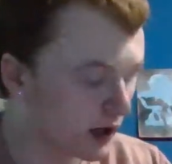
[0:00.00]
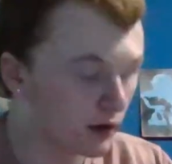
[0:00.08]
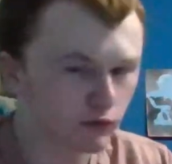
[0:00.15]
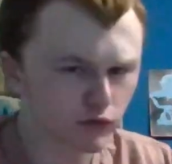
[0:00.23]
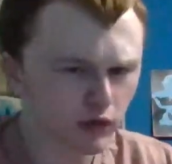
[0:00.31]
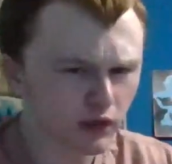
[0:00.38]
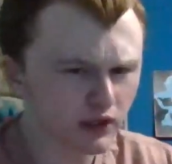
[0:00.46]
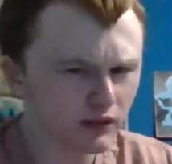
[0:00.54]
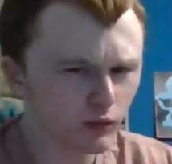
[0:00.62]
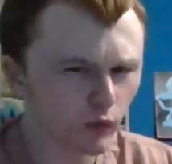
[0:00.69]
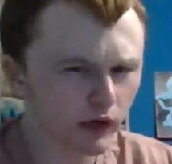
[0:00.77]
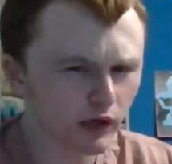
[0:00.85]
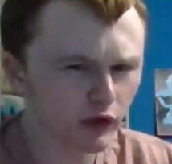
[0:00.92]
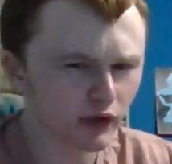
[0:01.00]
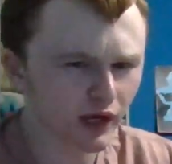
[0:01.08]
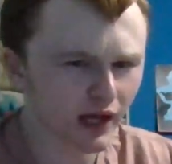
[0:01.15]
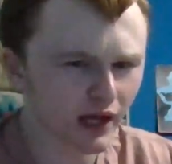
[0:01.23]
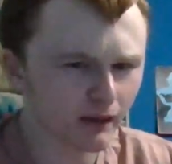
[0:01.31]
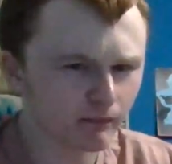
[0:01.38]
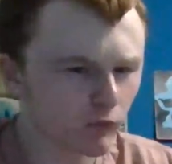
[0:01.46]
Really weird
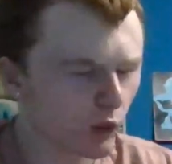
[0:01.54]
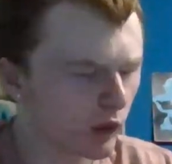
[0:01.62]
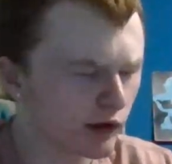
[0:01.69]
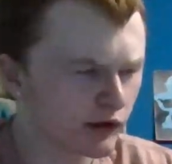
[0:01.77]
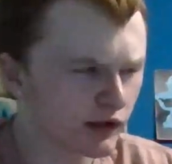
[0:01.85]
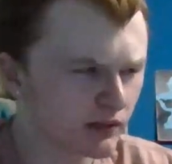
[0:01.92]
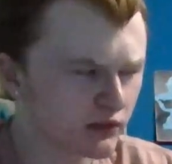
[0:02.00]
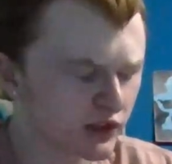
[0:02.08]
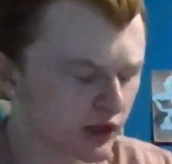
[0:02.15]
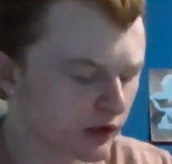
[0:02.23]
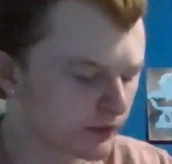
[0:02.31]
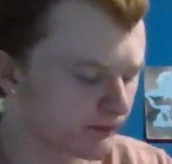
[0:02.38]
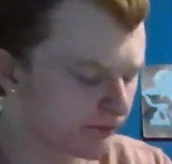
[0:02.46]
name. Weird theme song.